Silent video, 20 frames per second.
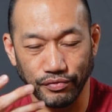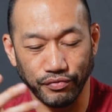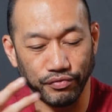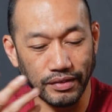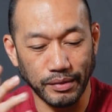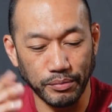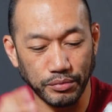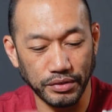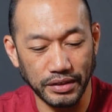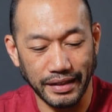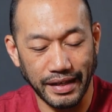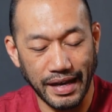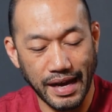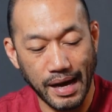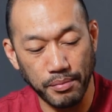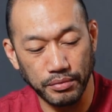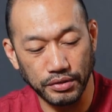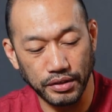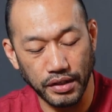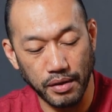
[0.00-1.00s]
flimsy
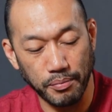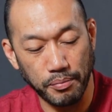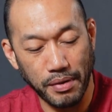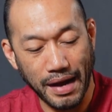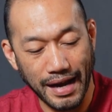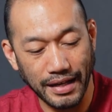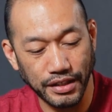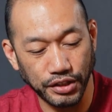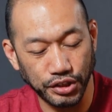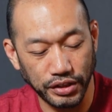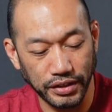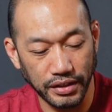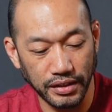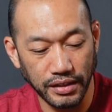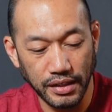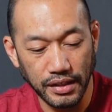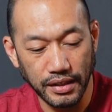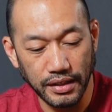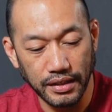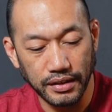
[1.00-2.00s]
Amazon packaging,